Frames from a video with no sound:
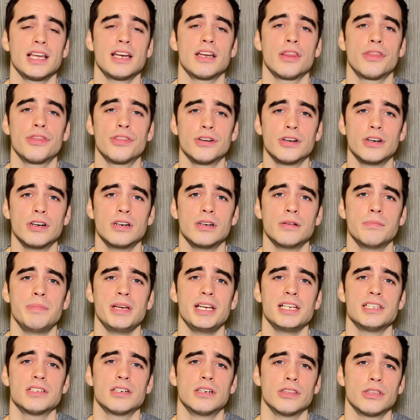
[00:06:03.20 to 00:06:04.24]
a 3rd
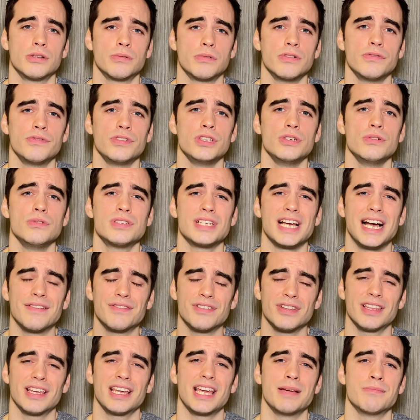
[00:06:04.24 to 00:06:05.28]
based on the reviews
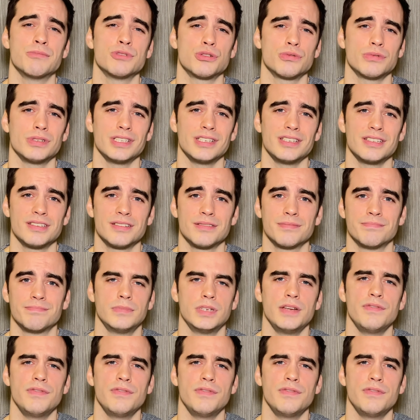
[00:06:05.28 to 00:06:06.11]
after the game was released.